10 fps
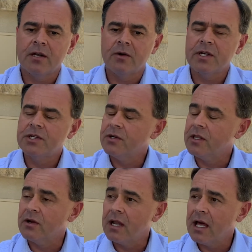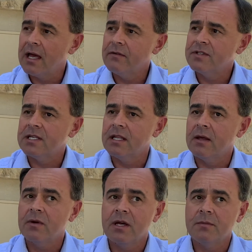issue in their lives, and they
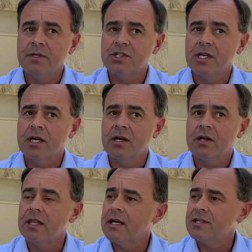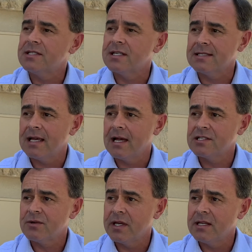would come to jail, and that just
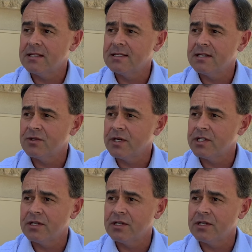exacerbated the situation.